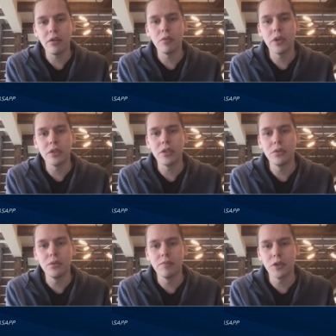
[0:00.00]
at what they
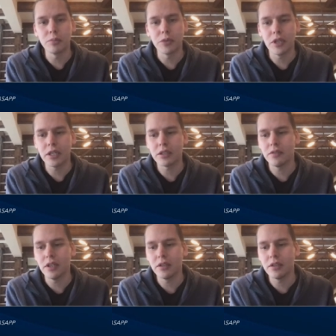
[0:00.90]
do and more productive.
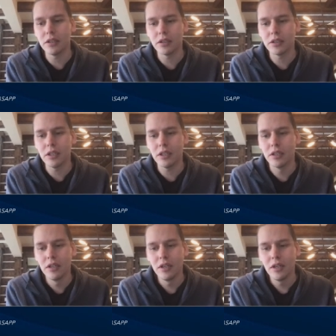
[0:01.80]
And I think
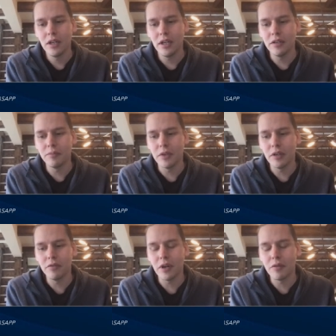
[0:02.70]

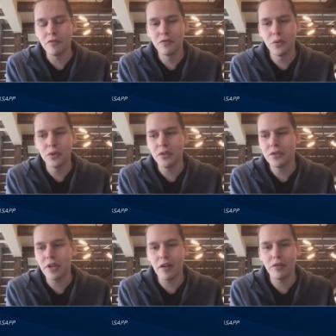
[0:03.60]
I'm fully
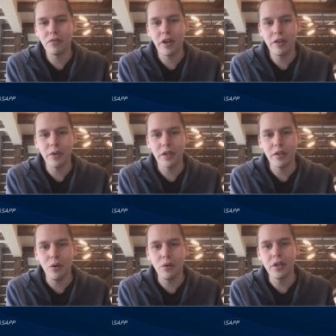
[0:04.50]
satisfied by
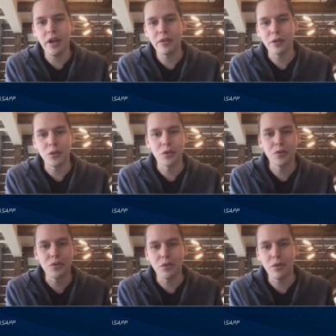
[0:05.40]
all the ethical
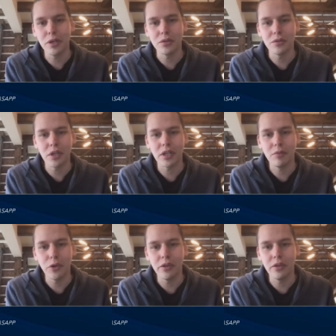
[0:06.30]
considerations that
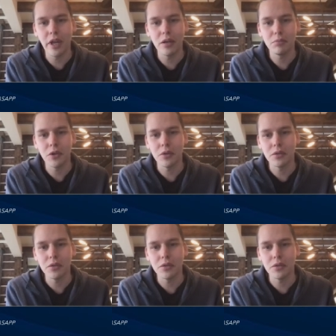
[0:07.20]
come with that approach.